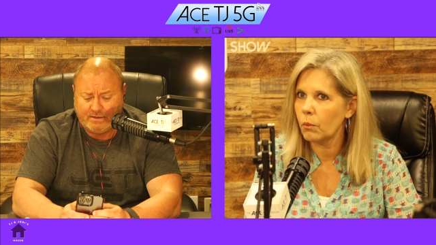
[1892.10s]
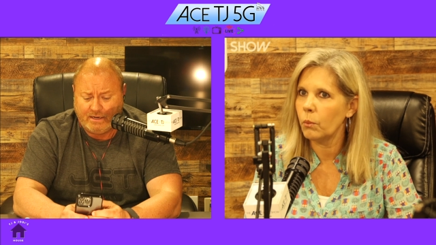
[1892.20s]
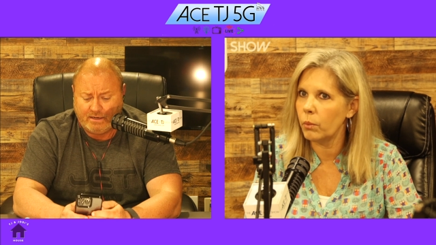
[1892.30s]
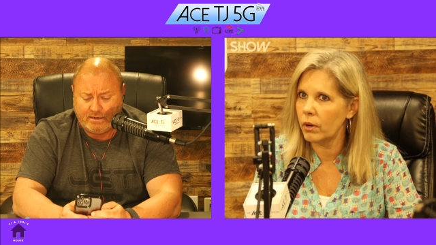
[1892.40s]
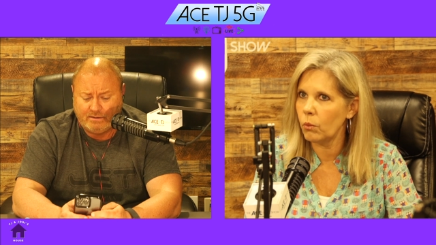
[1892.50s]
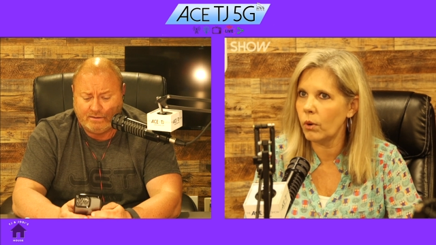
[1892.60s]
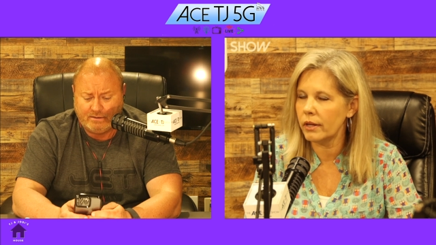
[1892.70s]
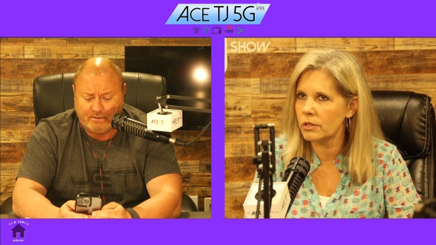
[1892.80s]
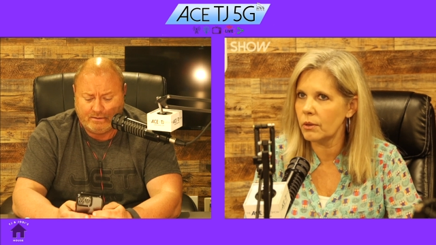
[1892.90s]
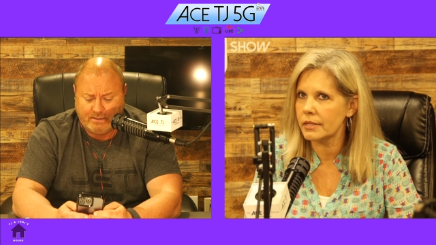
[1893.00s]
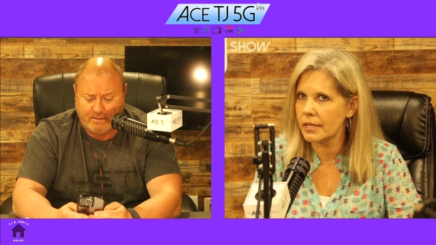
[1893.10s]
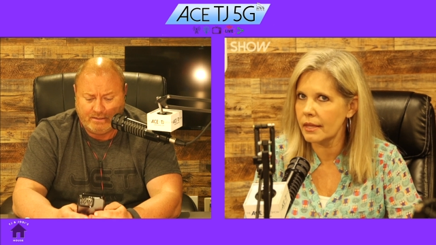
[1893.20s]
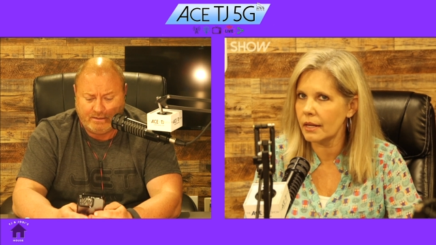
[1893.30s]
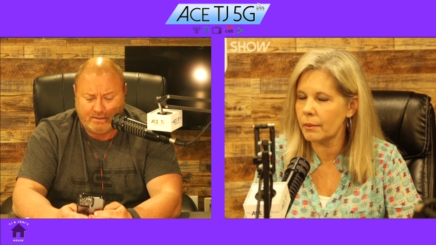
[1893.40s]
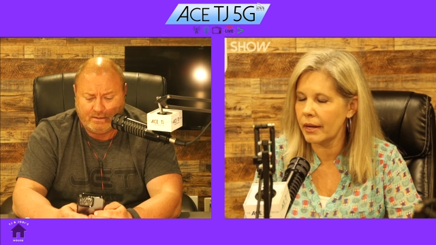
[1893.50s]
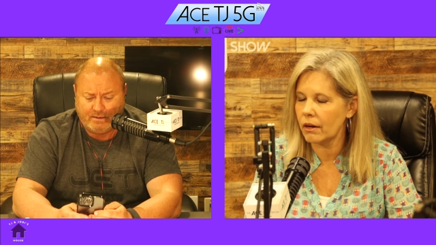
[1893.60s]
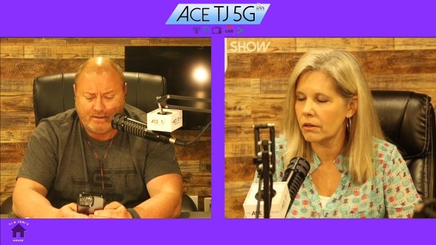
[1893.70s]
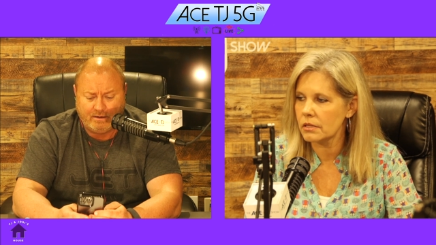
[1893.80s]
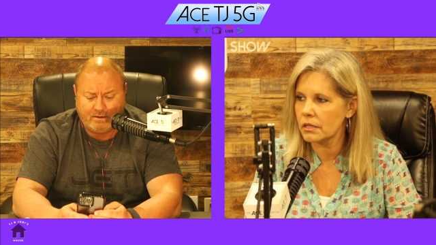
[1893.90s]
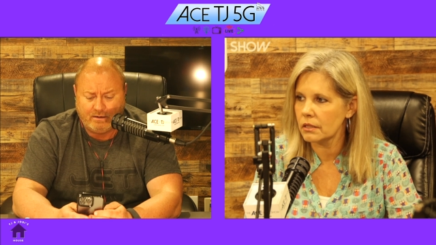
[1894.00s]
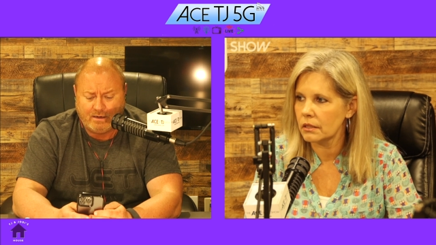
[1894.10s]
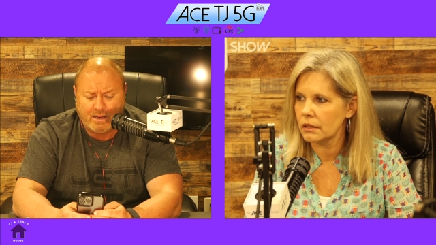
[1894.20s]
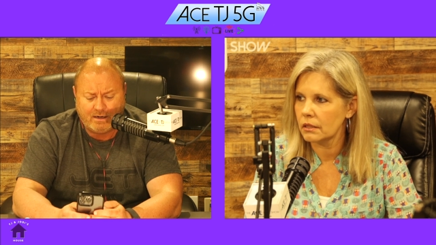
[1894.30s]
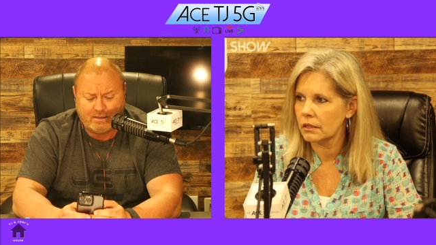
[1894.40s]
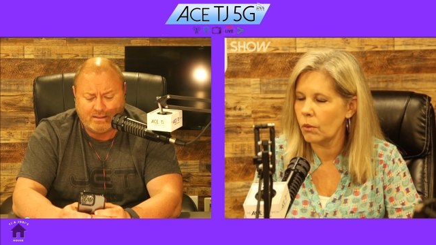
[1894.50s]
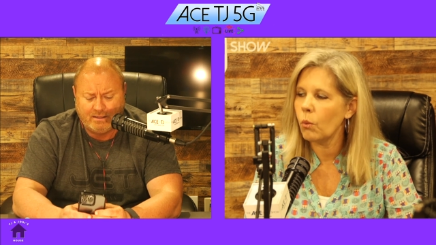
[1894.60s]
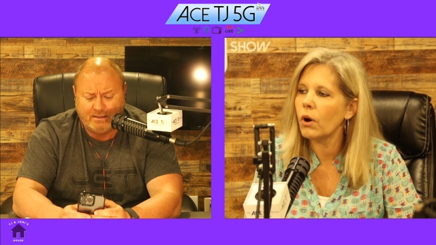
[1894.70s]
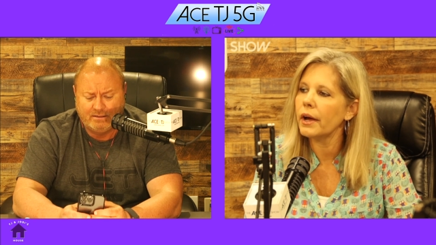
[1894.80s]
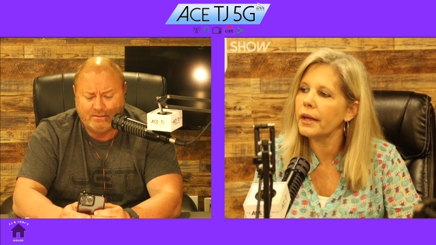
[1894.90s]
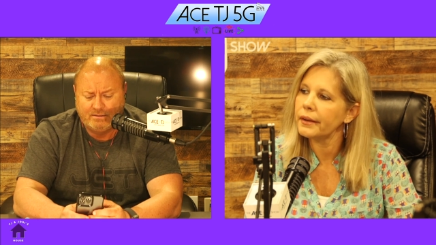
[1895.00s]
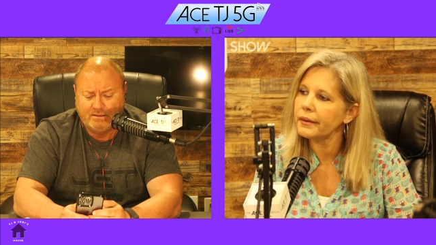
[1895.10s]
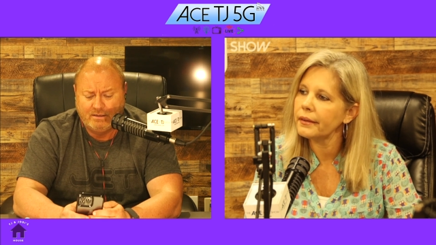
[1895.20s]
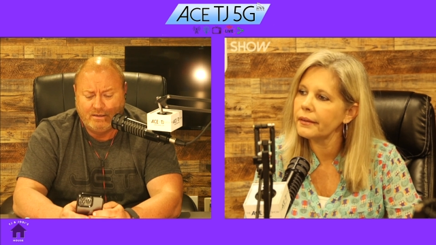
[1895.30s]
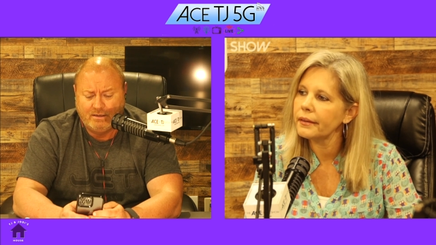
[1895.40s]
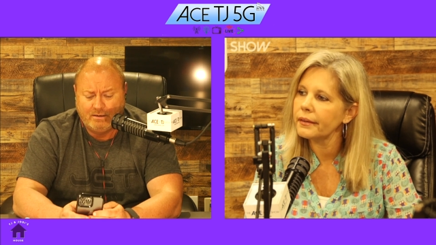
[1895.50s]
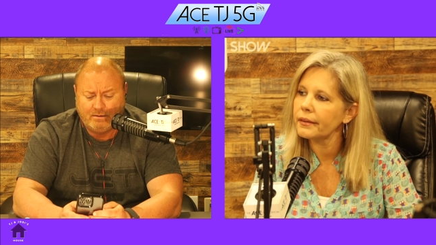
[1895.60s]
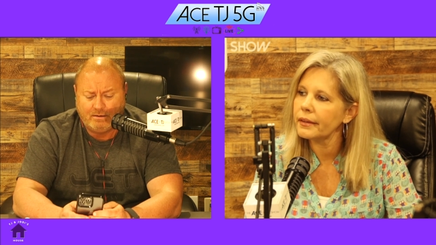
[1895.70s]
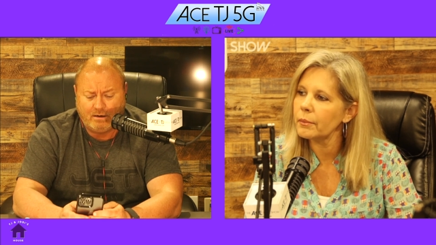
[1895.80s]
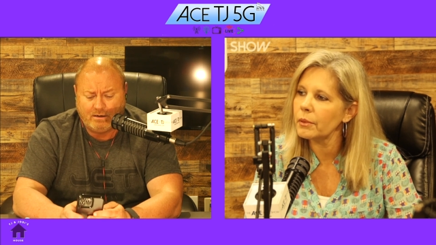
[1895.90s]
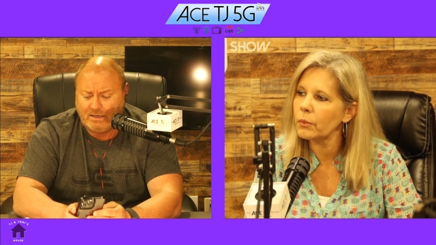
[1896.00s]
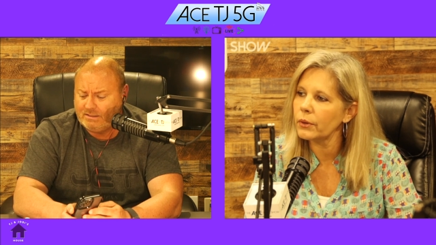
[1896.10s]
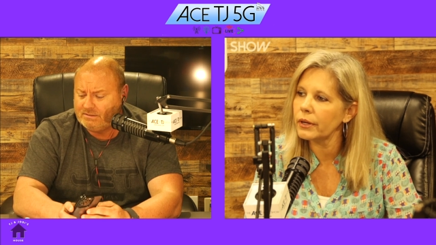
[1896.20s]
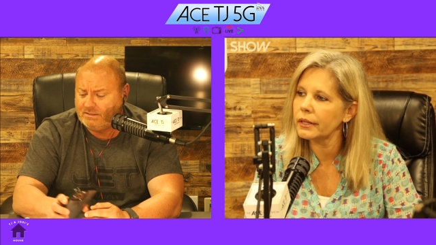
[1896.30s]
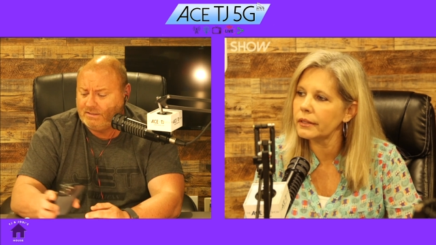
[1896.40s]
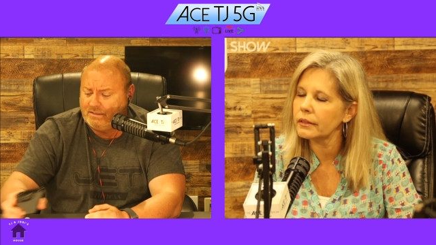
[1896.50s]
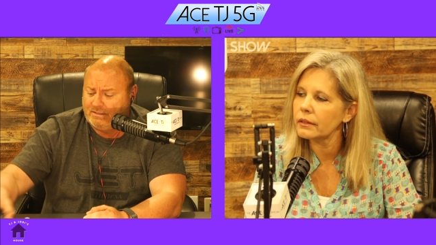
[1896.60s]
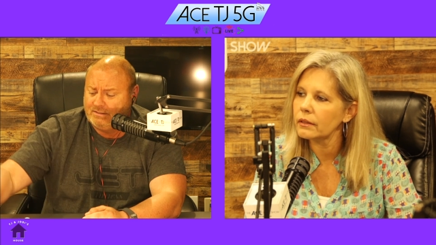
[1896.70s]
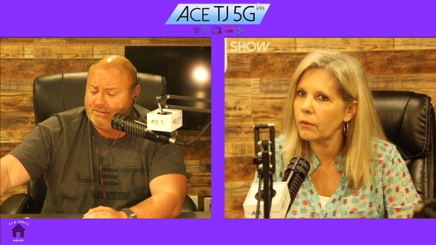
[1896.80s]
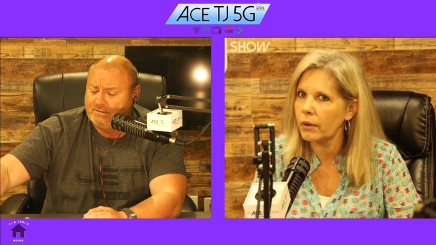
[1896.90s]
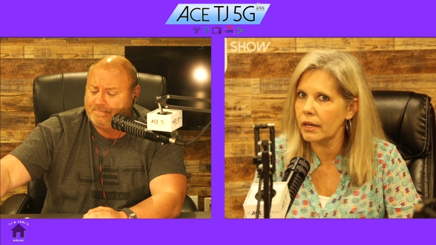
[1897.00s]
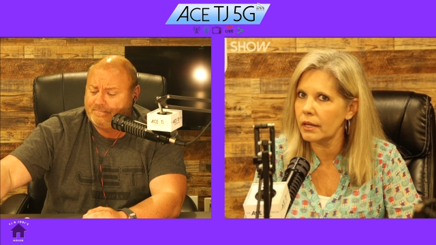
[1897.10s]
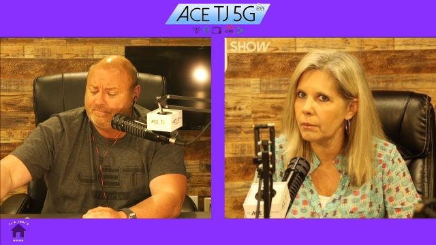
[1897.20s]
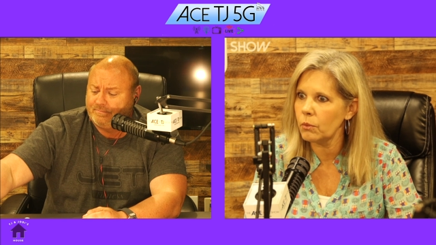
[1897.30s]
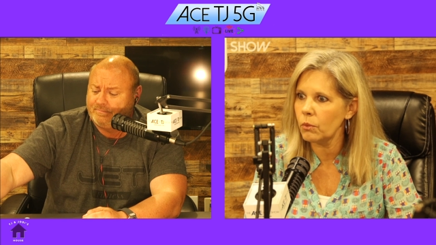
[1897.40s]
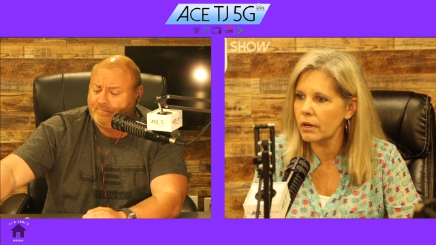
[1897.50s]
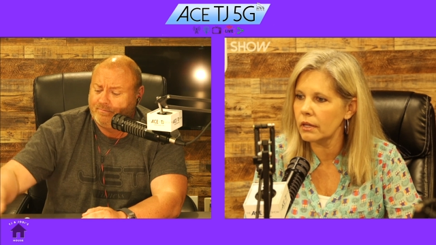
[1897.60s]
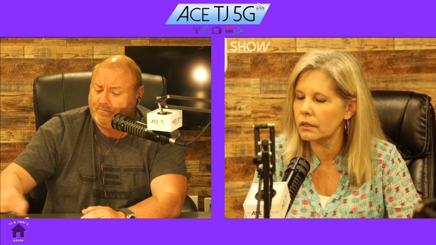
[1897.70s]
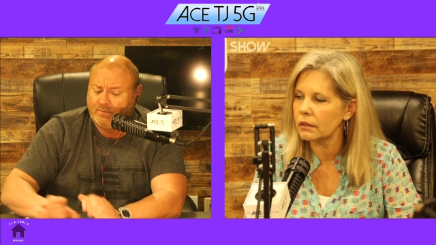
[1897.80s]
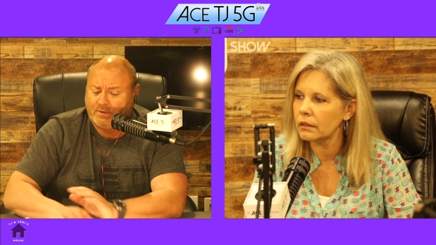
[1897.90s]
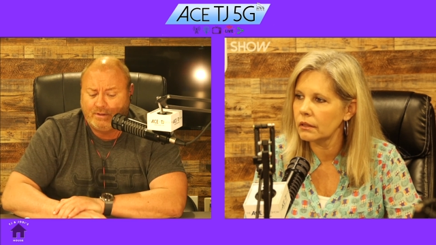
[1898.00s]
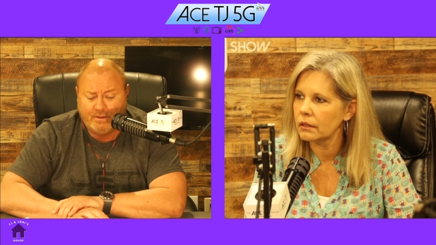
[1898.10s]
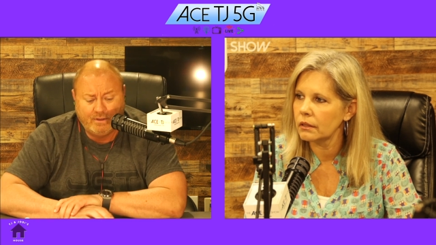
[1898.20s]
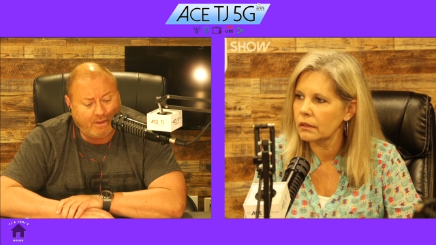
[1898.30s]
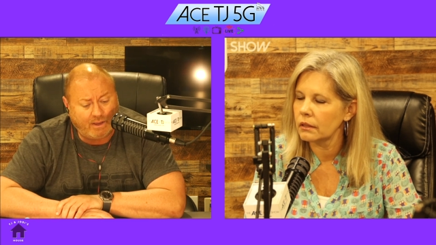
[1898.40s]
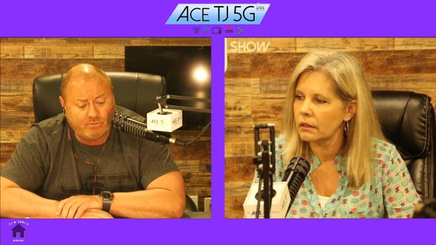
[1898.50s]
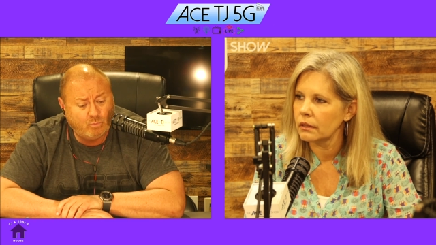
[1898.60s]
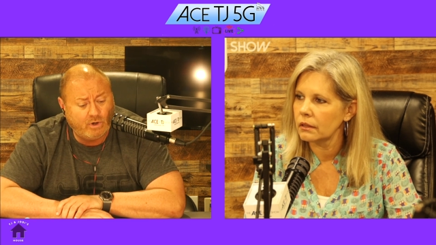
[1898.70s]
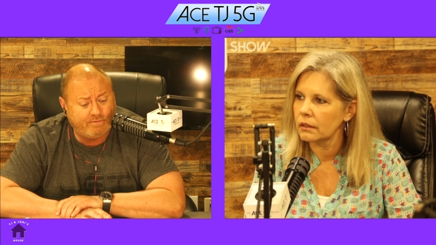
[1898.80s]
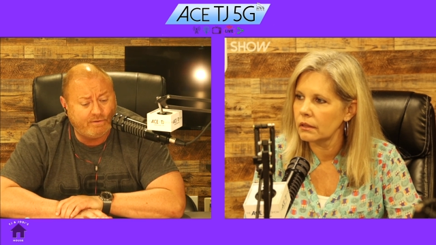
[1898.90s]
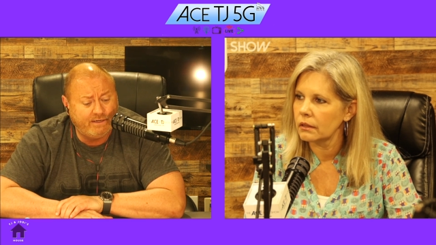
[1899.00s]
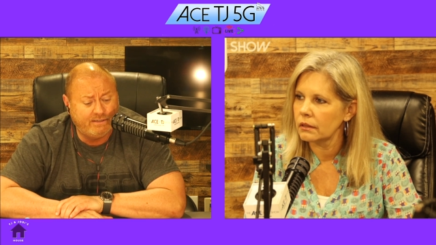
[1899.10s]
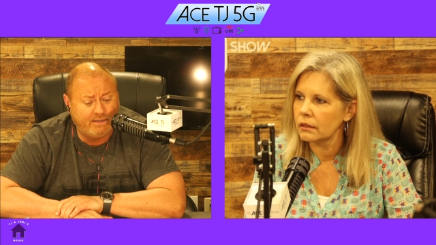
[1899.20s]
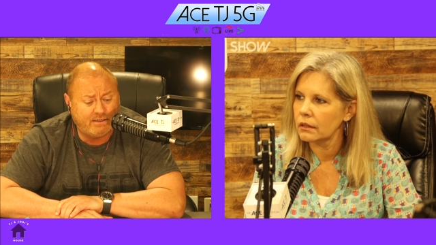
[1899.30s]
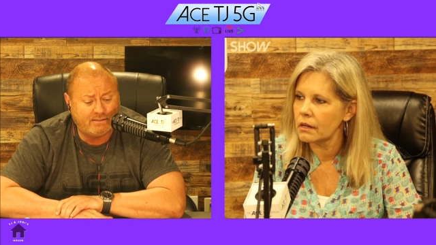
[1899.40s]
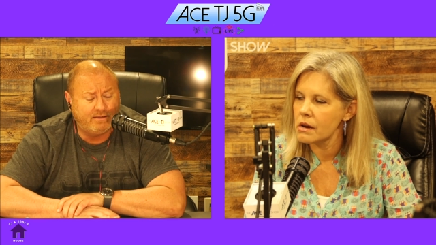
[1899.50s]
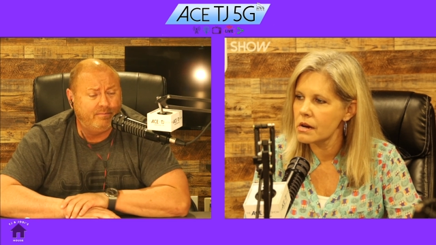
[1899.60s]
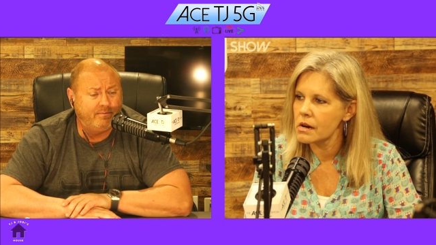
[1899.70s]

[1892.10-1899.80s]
Speaker 1: your
Speaker 2: dad. But what do I say that about?
Speaker 1: A lot
Speaker 2: of things. What? All kinds of things. Okay, give me one.
Speaker 1: I don't. Whatever he does